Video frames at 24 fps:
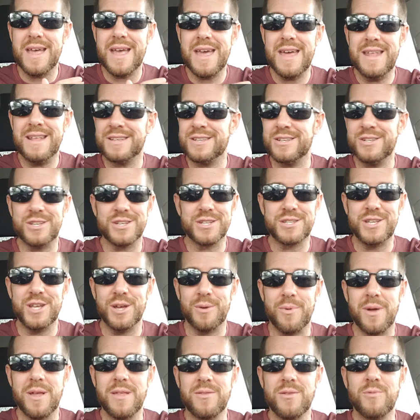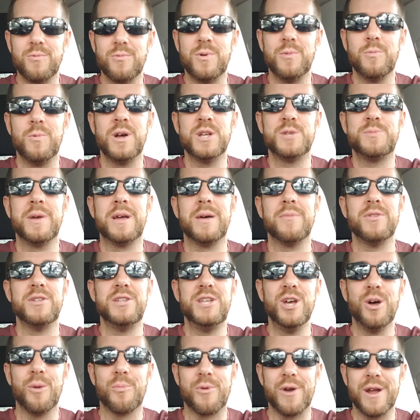it isn't just deal. What has become the
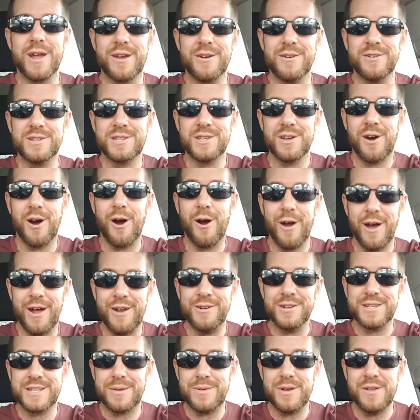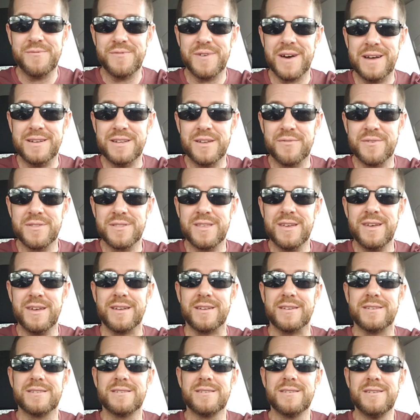deal breakers are 175 different
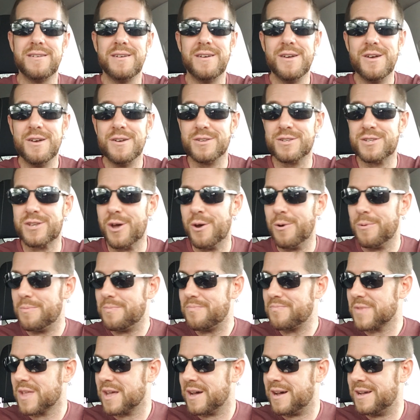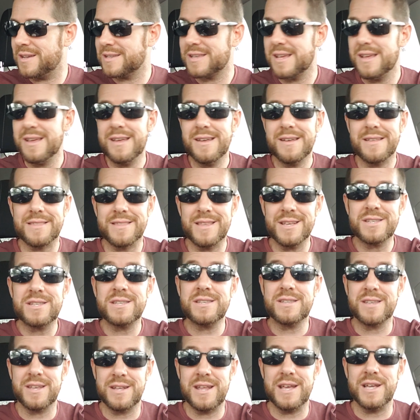things. So guys, this
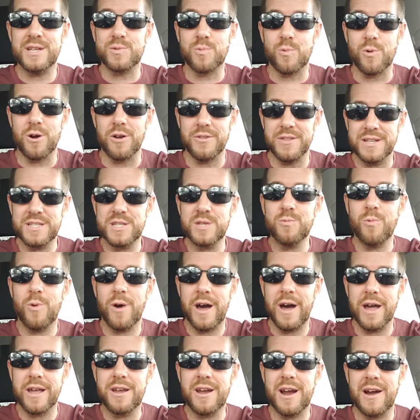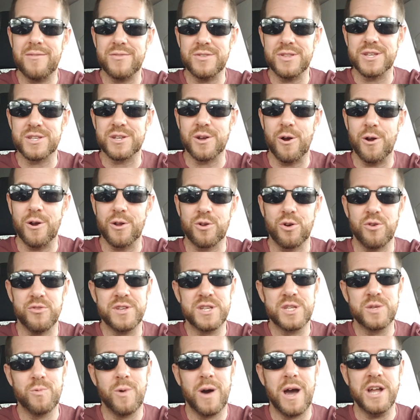is today's world. This is why I cover this article.
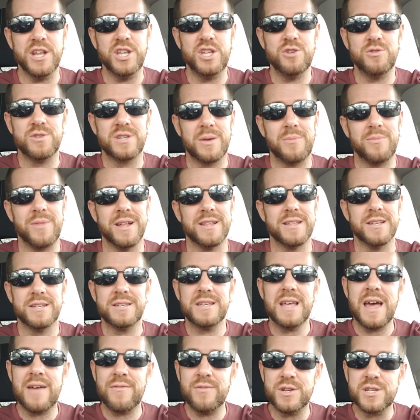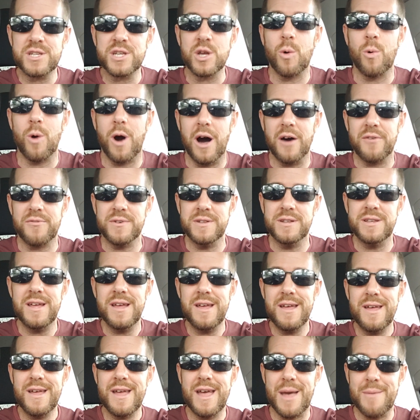This is why I do something like this every so often
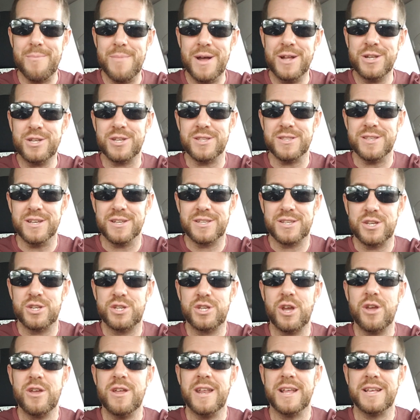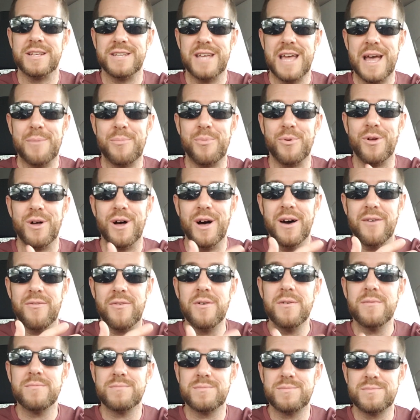and mention this to show you an example
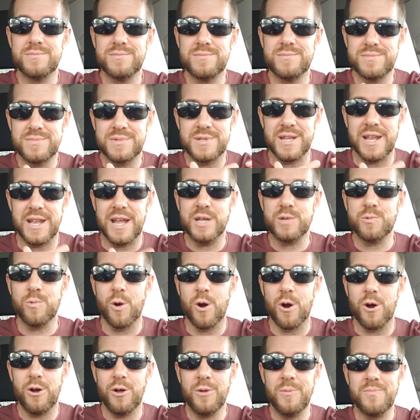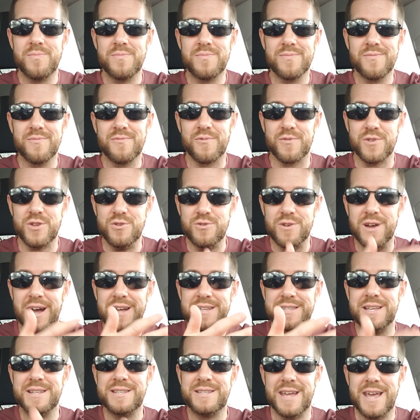of today's world. For you
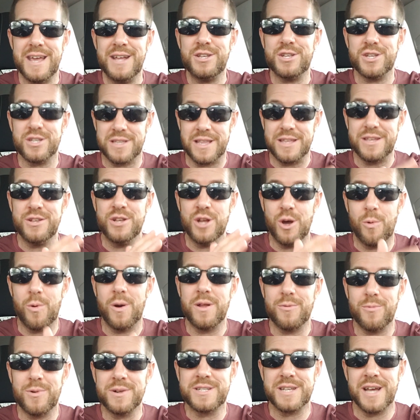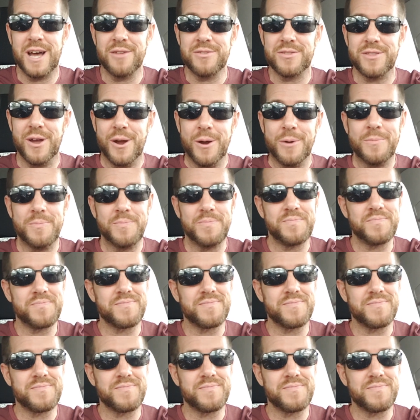guys that date, just let you know what's out there.